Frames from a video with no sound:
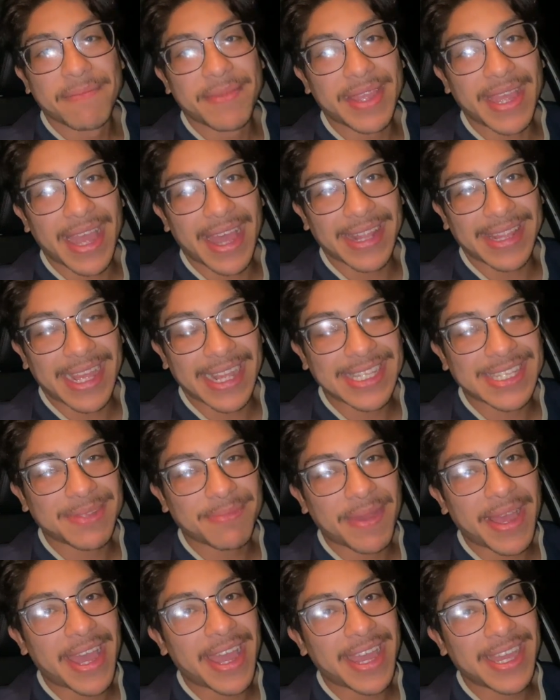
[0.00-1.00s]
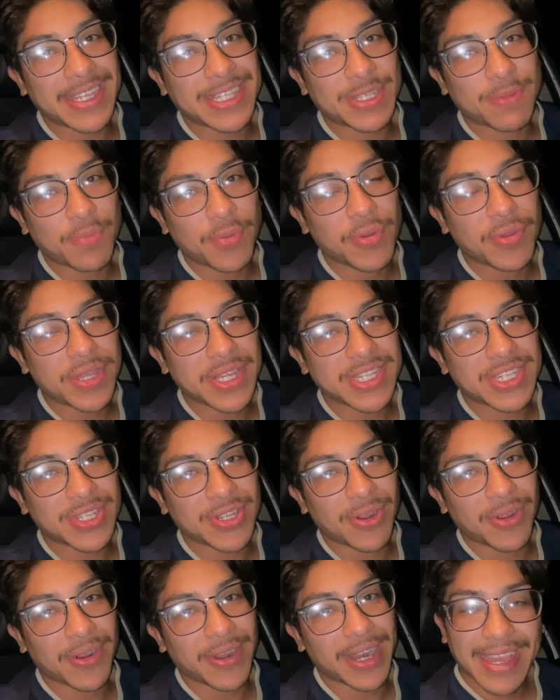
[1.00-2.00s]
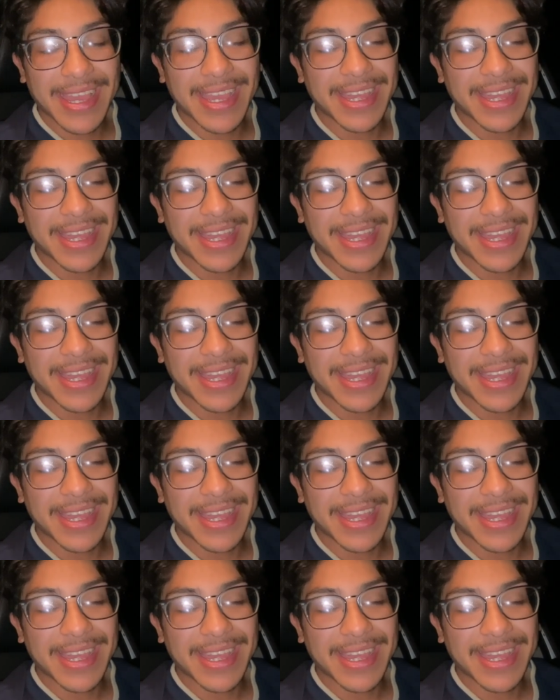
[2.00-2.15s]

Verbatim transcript: But yeah, that's my spooky story.